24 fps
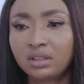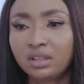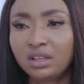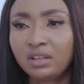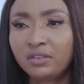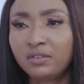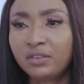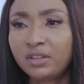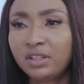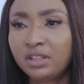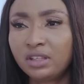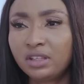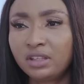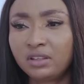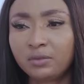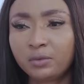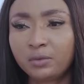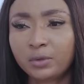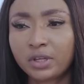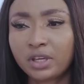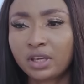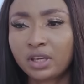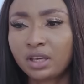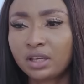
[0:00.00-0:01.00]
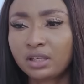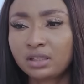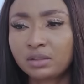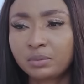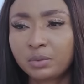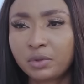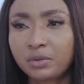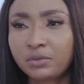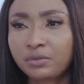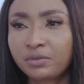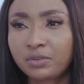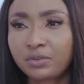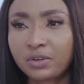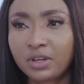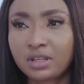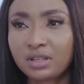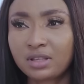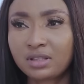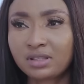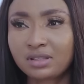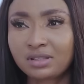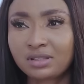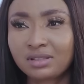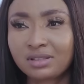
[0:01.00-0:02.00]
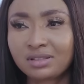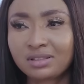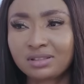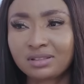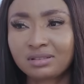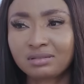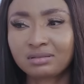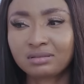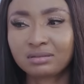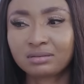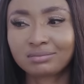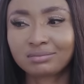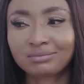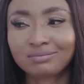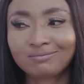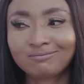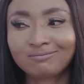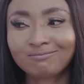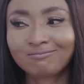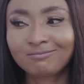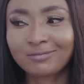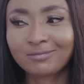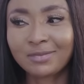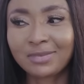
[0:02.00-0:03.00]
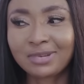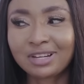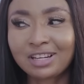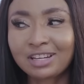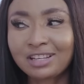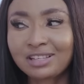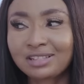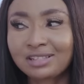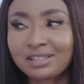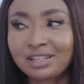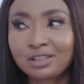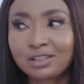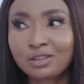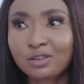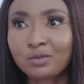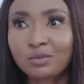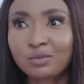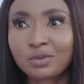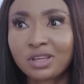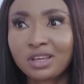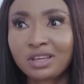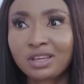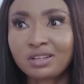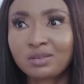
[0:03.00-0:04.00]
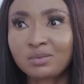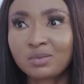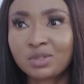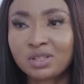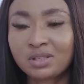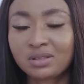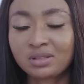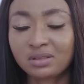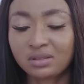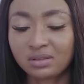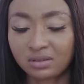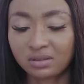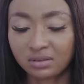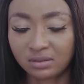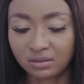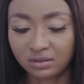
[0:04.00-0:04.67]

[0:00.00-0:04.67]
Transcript: Even if we can't be friends, at least let's not be enemies.